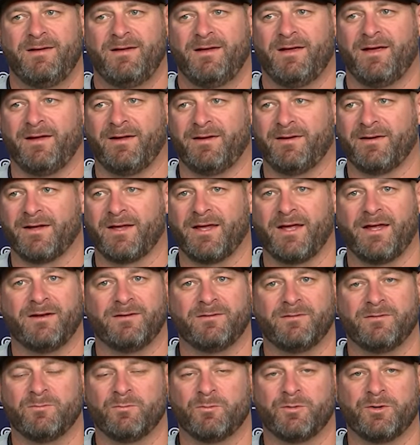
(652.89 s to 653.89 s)
And
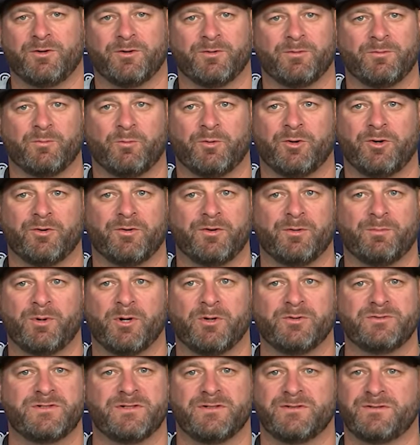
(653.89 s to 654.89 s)
again, when you're in the
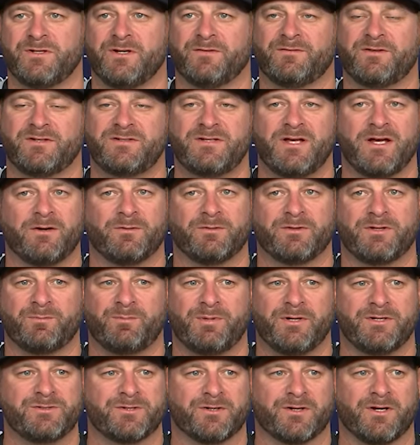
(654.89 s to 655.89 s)
postseason, you have to take what the
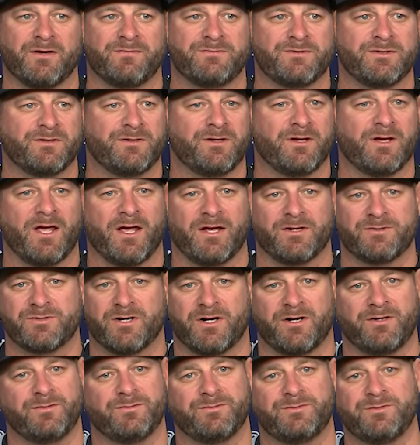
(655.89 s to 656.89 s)
pitcher gives you. You can't
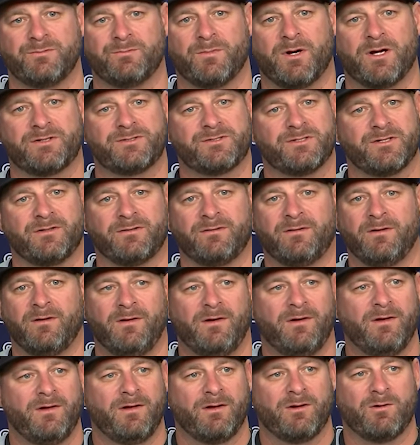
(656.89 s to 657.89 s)
try and do too much. And
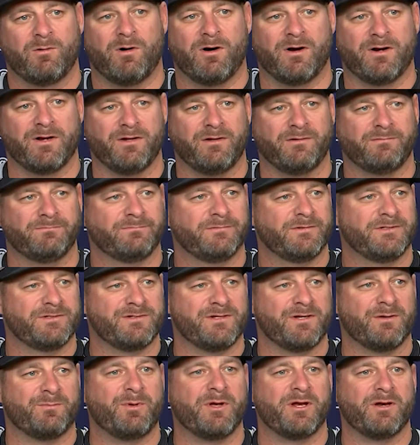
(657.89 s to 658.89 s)
Kwani is
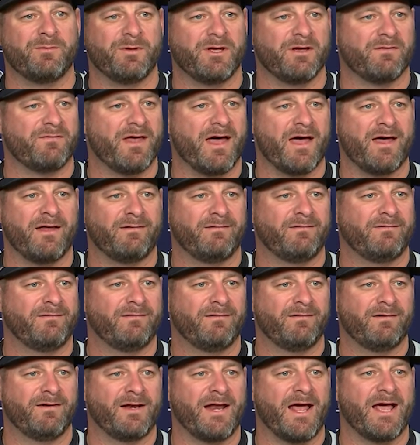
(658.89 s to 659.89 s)
the epitome of that
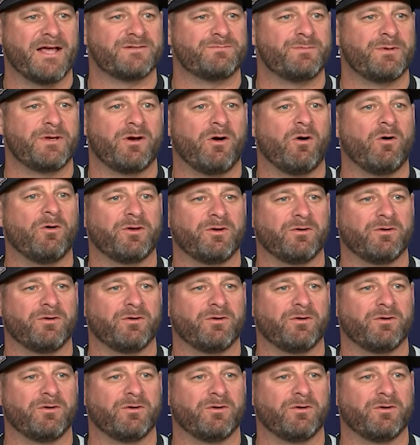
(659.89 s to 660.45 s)
and has been all